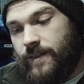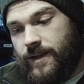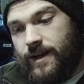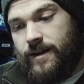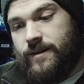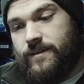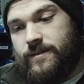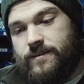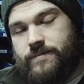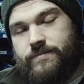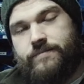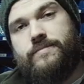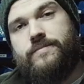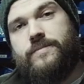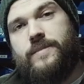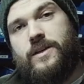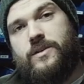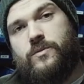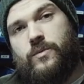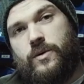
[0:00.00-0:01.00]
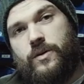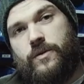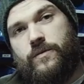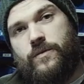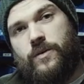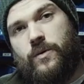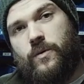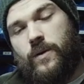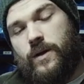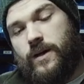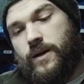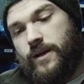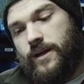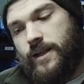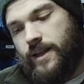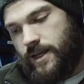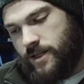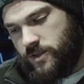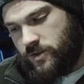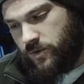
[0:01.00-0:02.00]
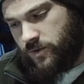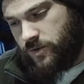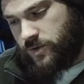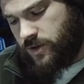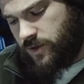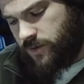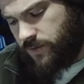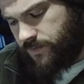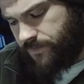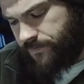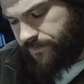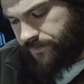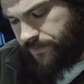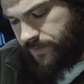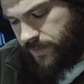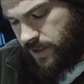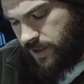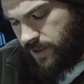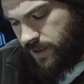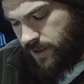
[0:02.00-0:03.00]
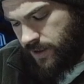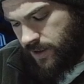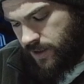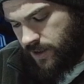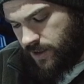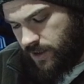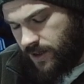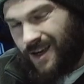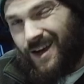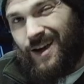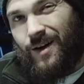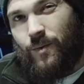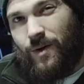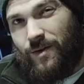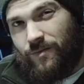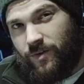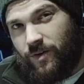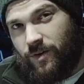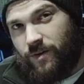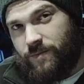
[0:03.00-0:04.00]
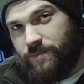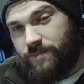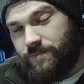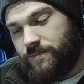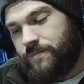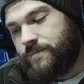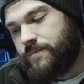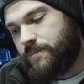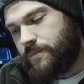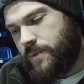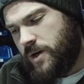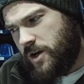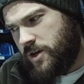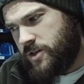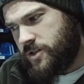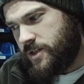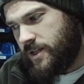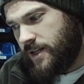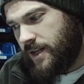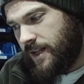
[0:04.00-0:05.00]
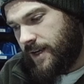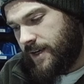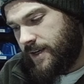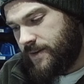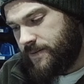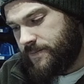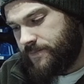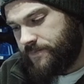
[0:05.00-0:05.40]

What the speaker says: that is what your fuel line connects onto. However, personally,